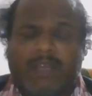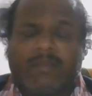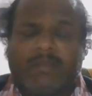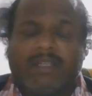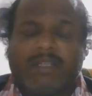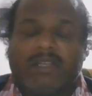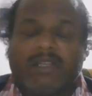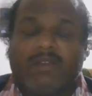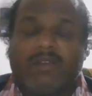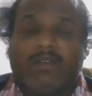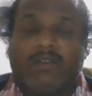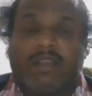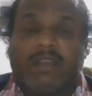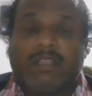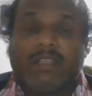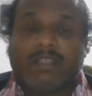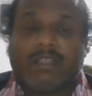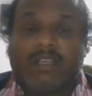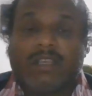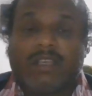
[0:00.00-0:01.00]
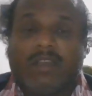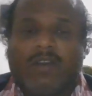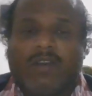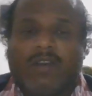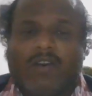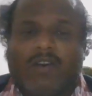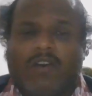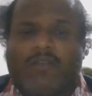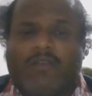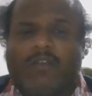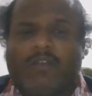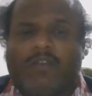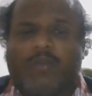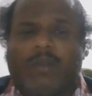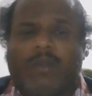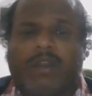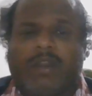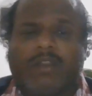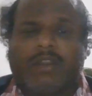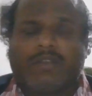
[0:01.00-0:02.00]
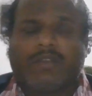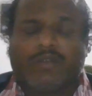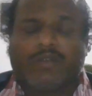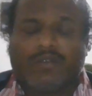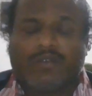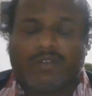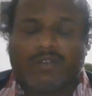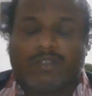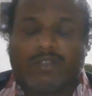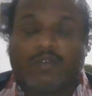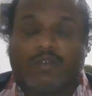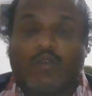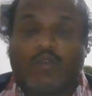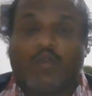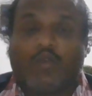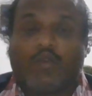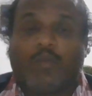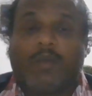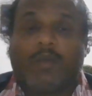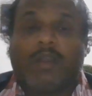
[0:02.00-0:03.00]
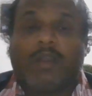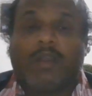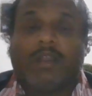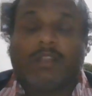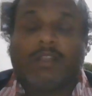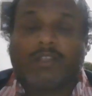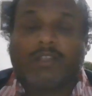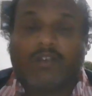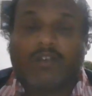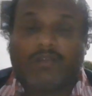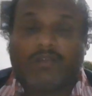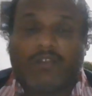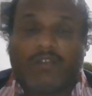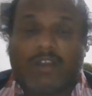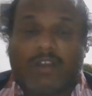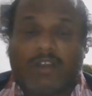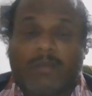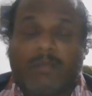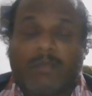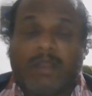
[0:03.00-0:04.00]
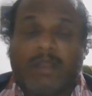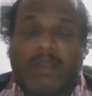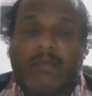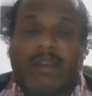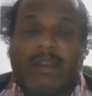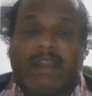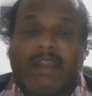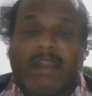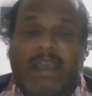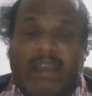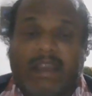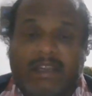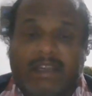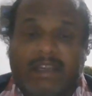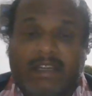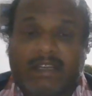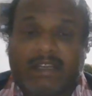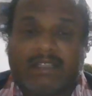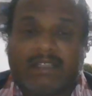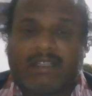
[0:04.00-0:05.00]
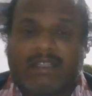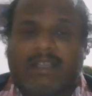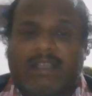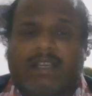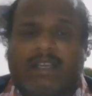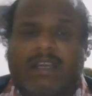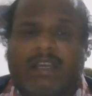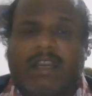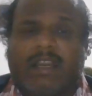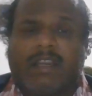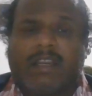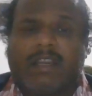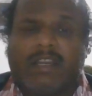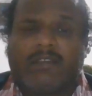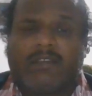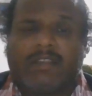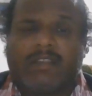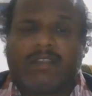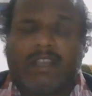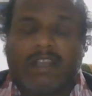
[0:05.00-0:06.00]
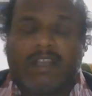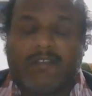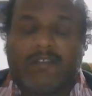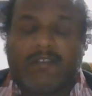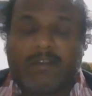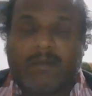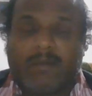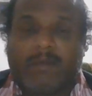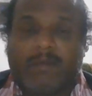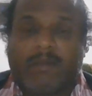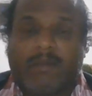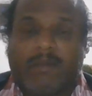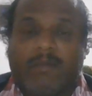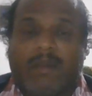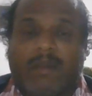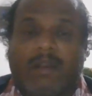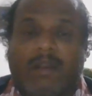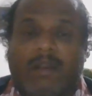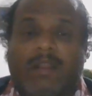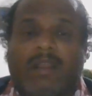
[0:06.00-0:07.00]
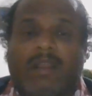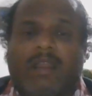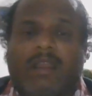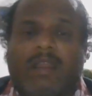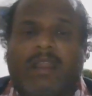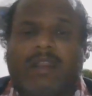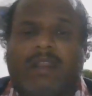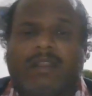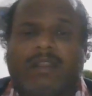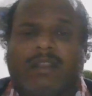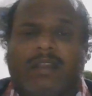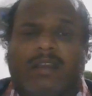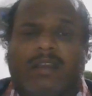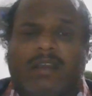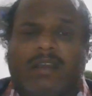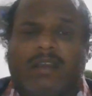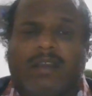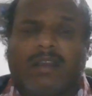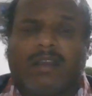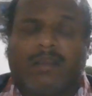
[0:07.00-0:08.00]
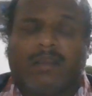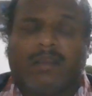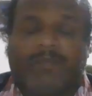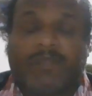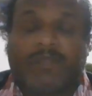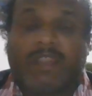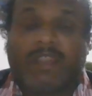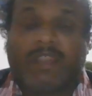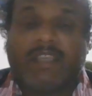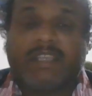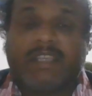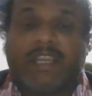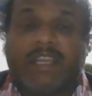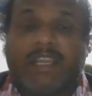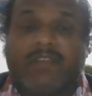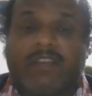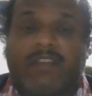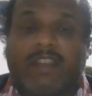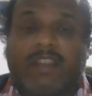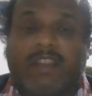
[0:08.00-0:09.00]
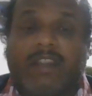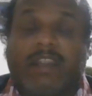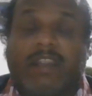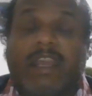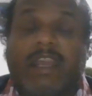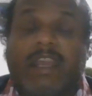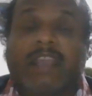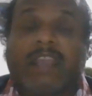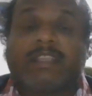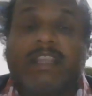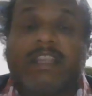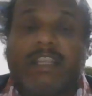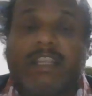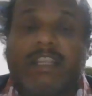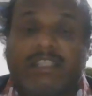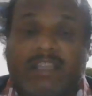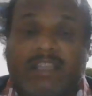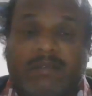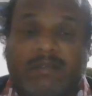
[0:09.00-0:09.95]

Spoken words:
Basically we can say of human resource group, the software company, big directors connected with the government people, and the each and every tax industry.